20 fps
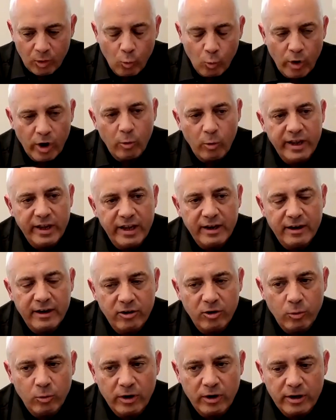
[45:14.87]
Where we get
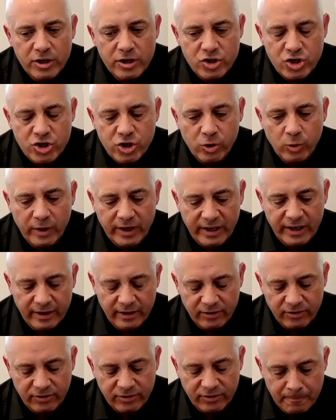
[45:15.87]
into an issue
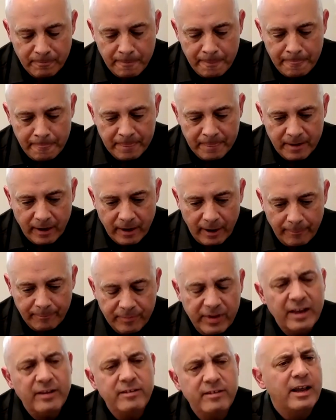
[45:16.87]
is,
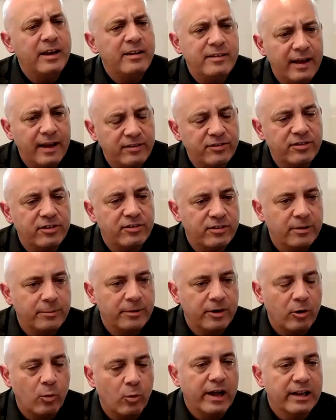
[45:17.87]
and debt's a
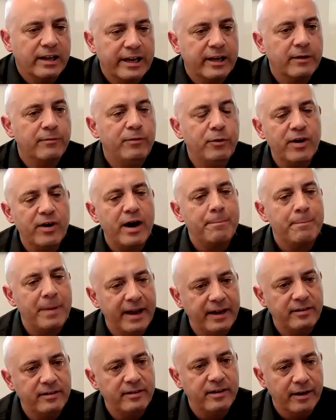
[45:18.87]
similar way. Like if you've got
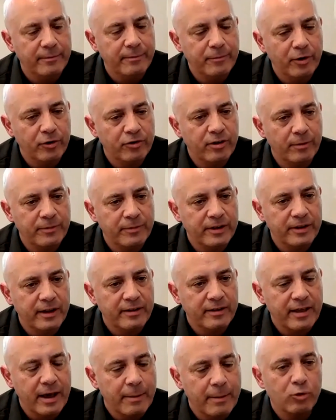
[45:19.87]
bank debt or something
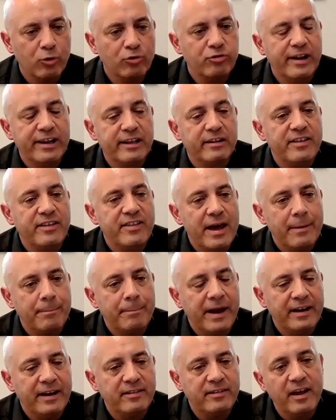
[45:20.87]
like that, most likely that
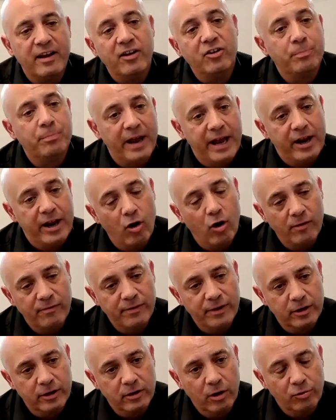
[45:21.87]
bank debt is paid
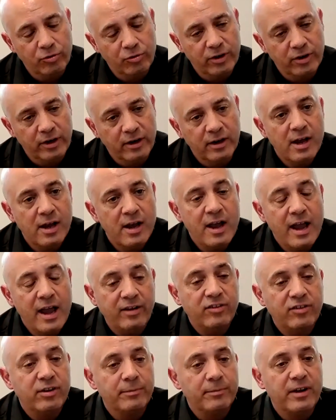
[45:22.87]
off at closing.
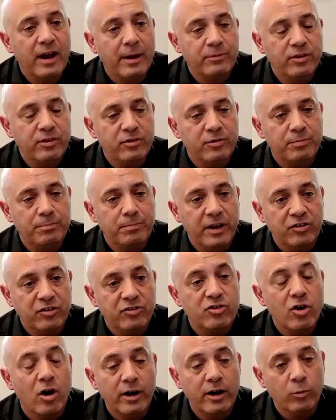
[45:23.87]
And sometimes
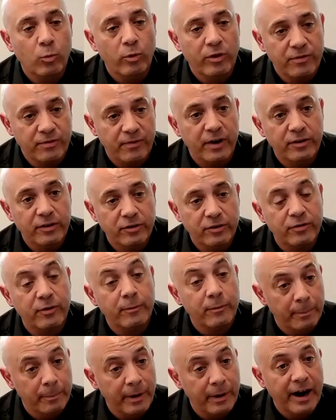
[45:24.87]
it's done with funds
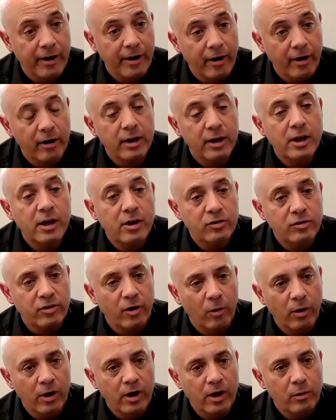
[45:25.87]
from the buyer.
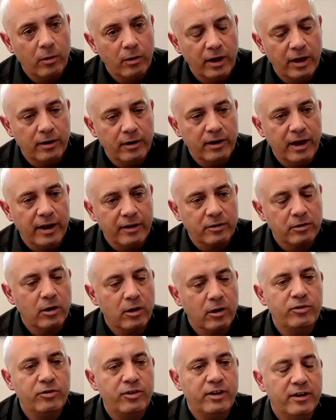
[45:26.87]
So at
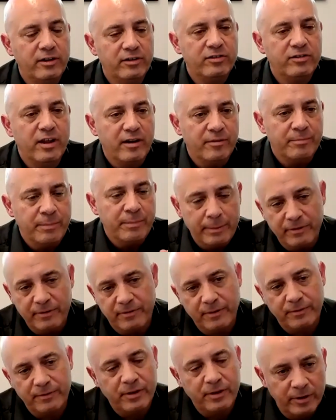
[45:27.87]
closing, instead of maybe
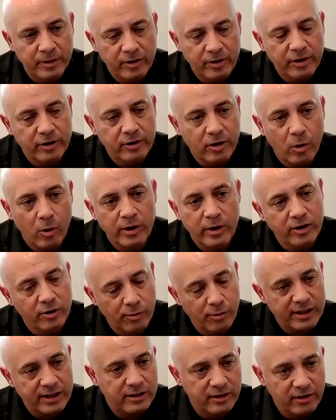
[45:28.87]
50 million going
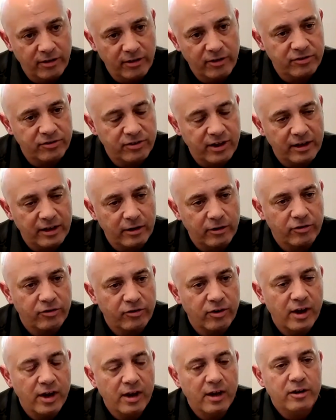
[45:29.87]
directly to the
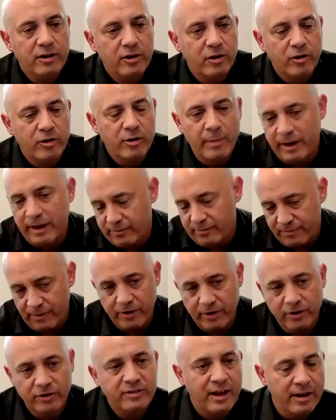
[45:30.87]
sellers, you might
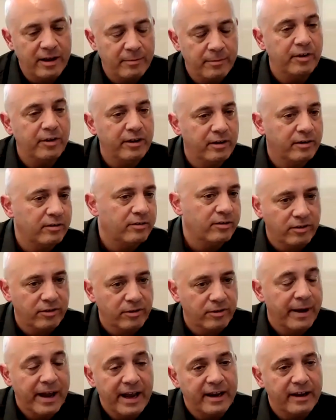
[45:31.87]
funnel 10 million to
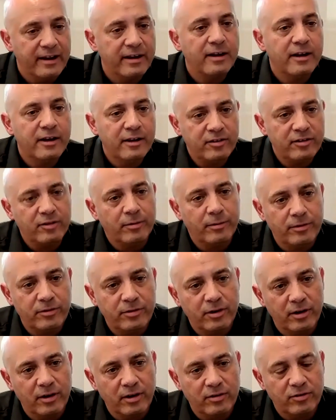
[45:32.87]
the bank to
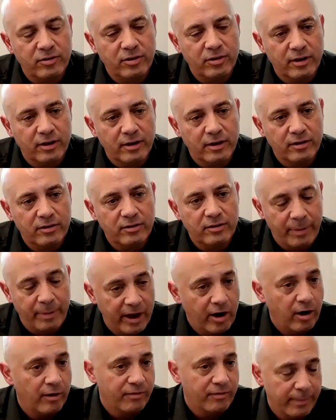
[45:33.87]

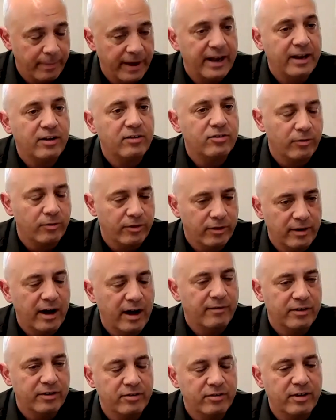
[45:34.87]
pay off the bank, so that
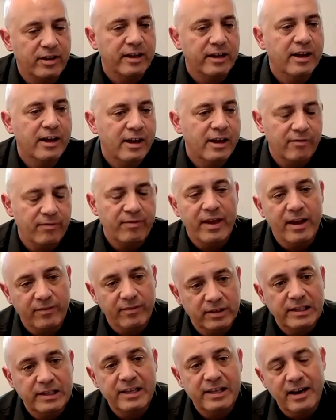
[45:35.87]
obviously if they
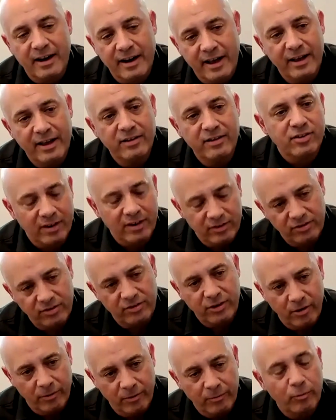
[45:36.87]
have a lien on assets,
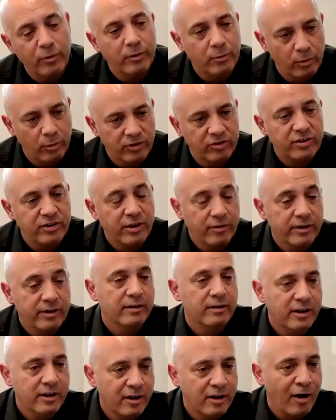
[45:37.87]
we're
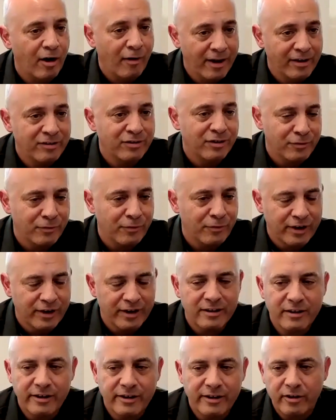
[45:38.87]
selling our assets free
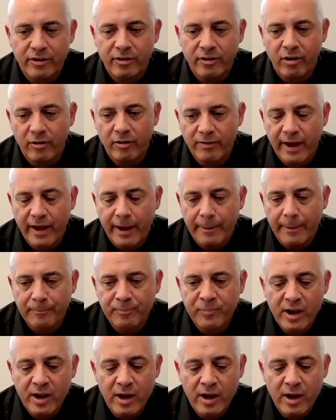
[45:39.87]
and clear and all of that.